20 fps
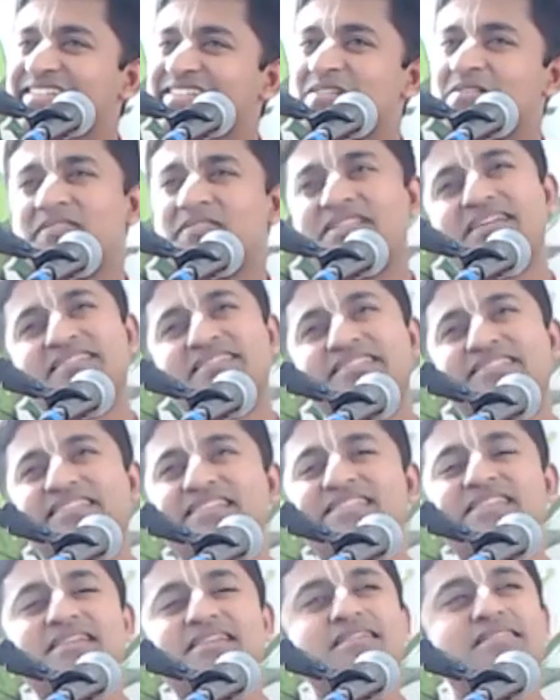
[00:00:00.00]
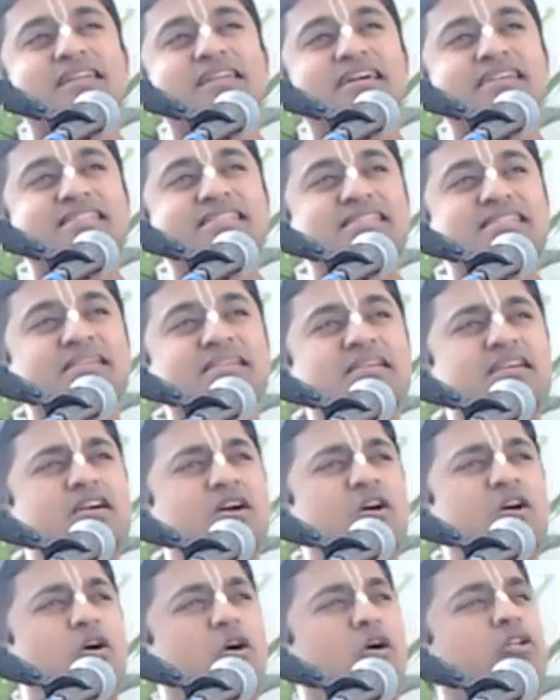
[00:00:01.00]
So Vedanta Desikar writes,
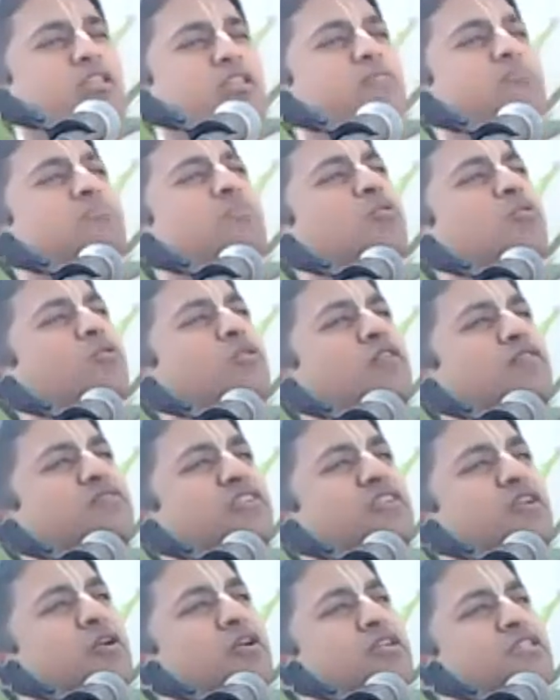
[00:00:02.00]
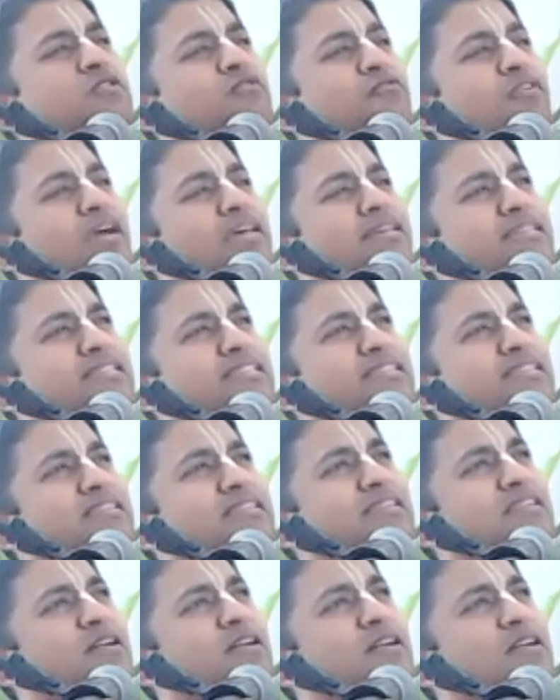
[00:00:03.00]
on the moon of the Lord's face,
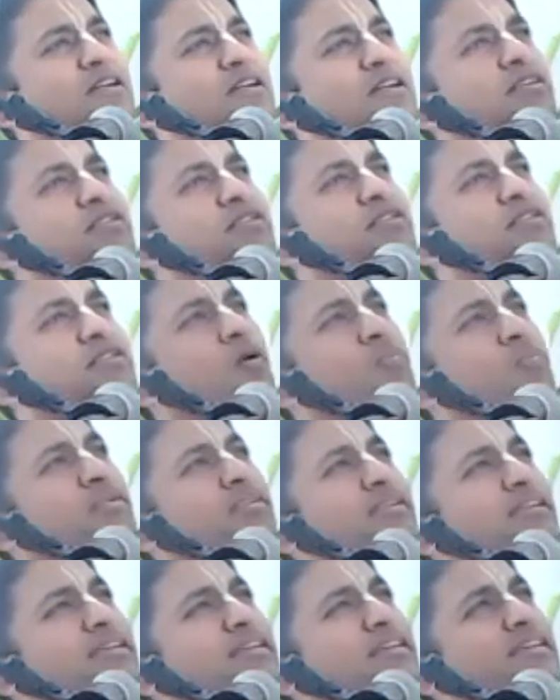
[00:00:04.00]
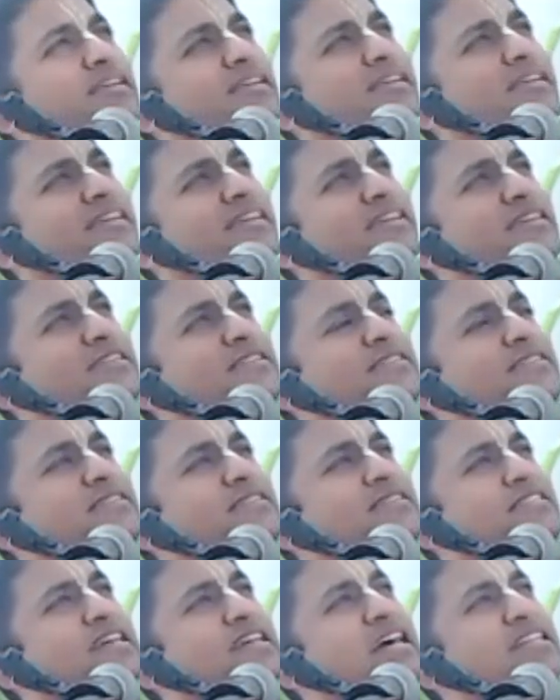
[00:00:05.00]
on the top is
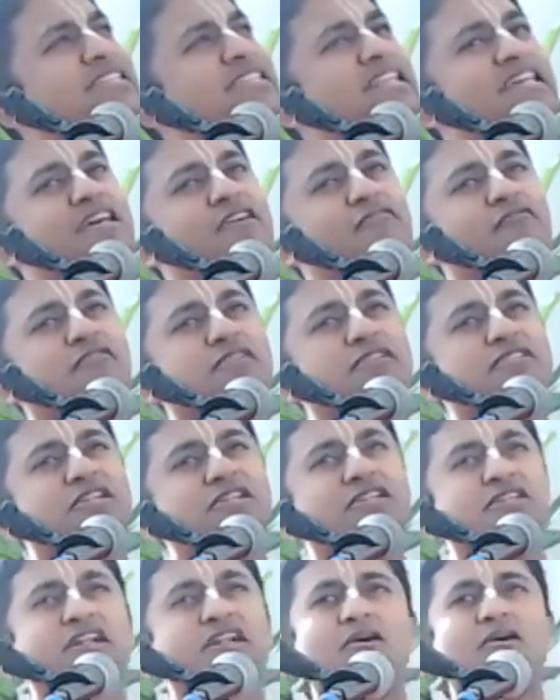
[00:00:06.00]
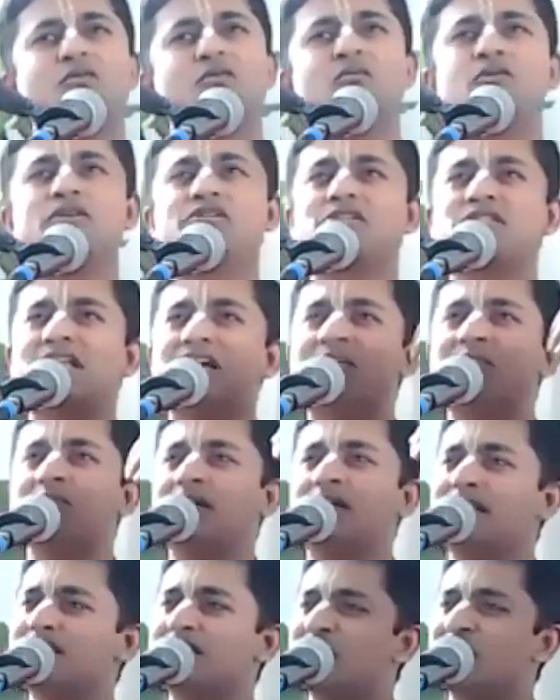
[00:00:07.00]
the dazzling effulgent crown, which is like
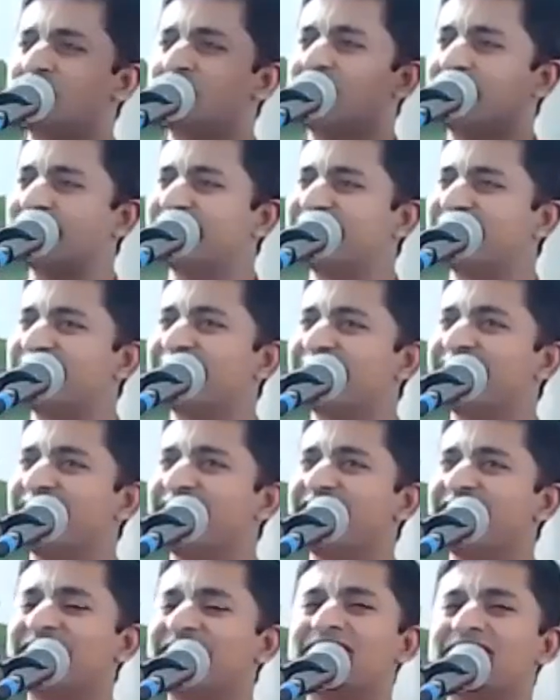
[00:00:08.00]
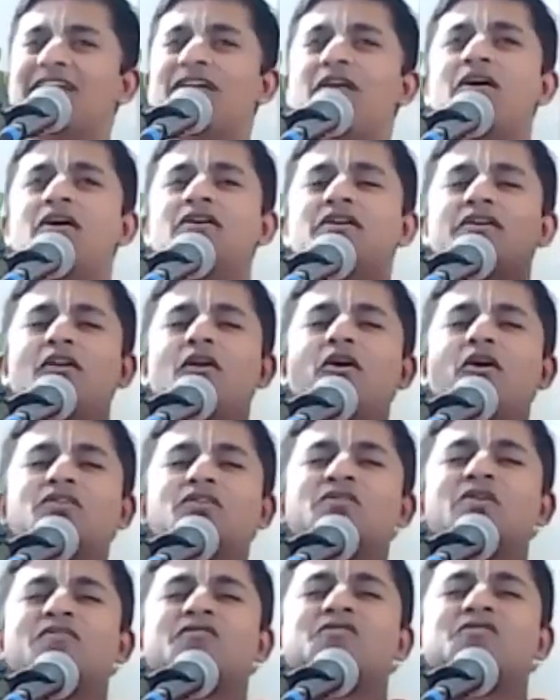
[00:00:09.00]
millions of suns. The
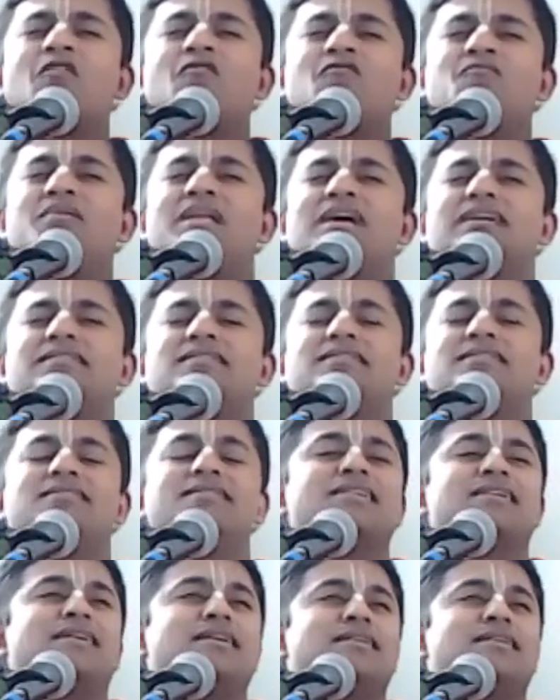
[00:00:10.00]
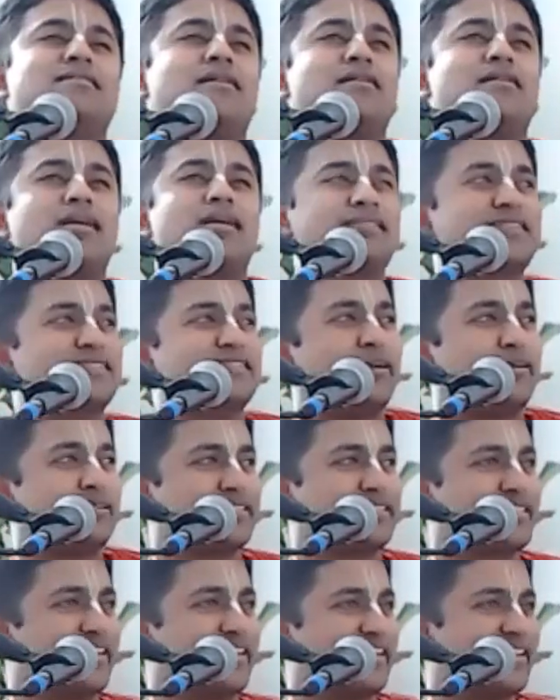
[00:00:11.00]
locks of soft black curly hair are like the
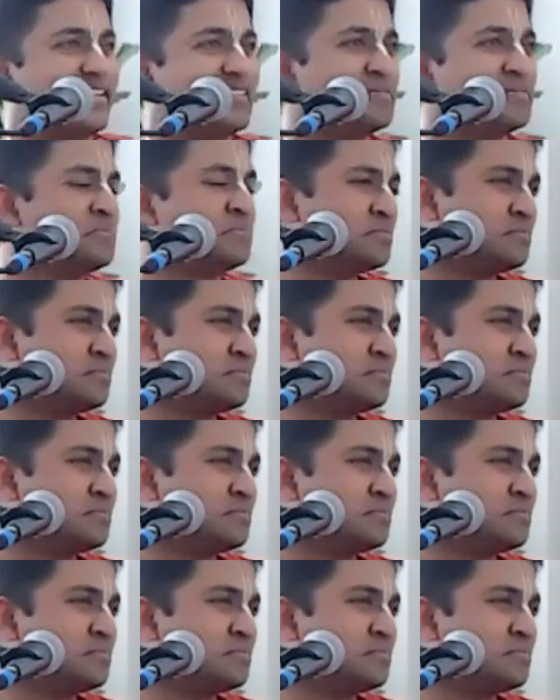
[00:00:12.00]
dark sky.